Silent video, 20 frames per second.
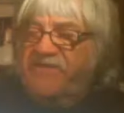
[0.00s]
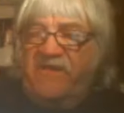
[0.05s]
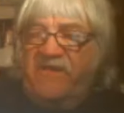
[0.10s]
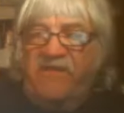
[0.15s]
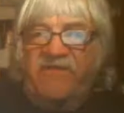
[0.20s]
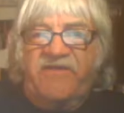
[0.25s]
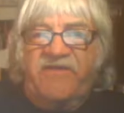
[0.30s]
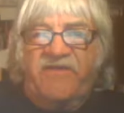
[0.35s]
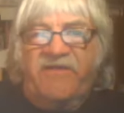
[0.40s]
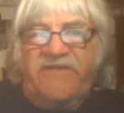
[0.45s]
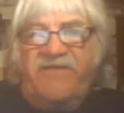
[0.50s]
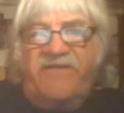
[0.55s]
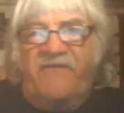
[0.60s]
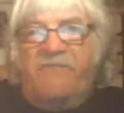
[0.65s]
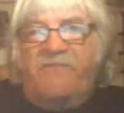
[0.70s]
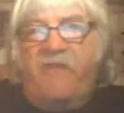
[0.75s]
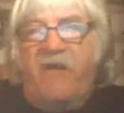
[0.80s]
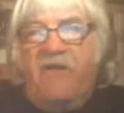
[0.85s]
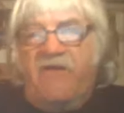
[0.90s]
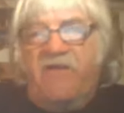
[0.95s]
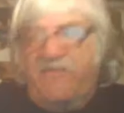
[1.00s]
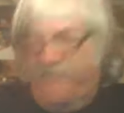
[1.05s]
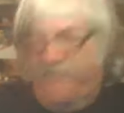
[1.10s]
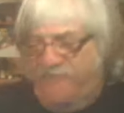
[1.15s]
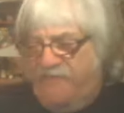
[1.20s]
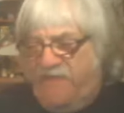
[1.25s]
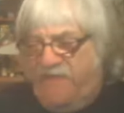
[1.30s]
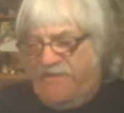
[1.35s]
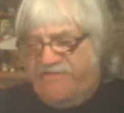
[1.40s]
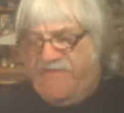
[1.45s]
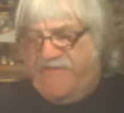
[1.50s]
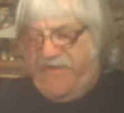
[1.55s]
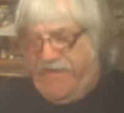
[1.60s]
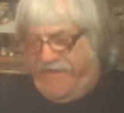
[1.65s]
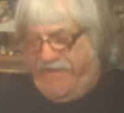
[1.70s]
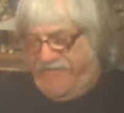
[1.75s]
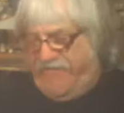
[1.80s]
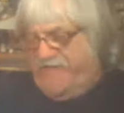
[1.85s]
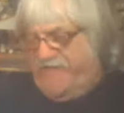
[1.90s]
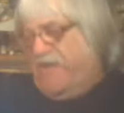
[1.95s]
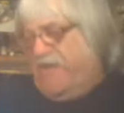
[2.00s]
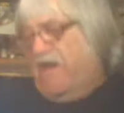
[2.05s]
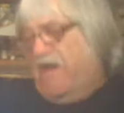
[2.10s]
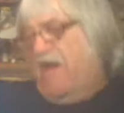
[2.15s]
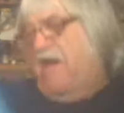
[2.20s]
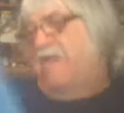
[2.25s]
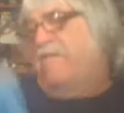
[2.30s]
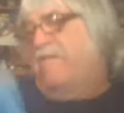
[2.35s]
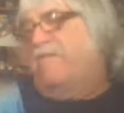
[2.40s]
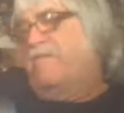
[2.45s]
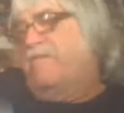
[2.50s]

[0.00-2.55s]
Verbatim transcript: a, it's a, it's a, Mark it's a, it's the uh,